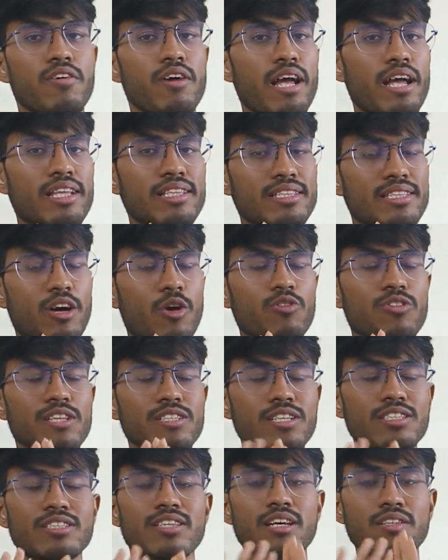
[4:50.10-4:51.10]
Now this is
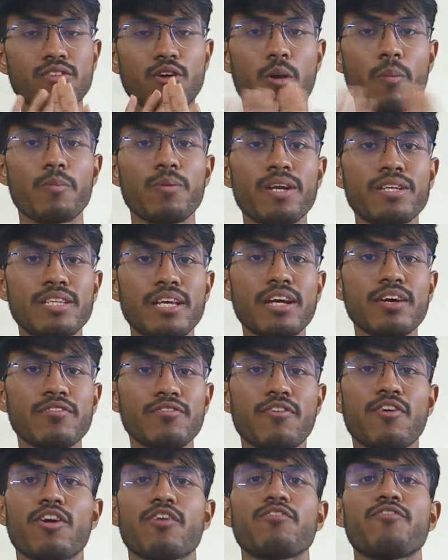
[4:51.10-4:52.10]
the complete thing for
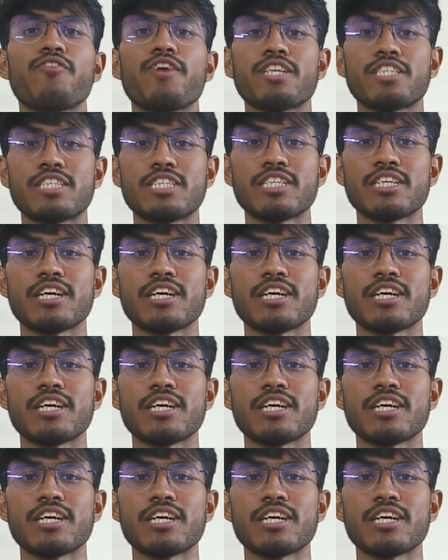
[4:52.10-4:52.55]
a freshie.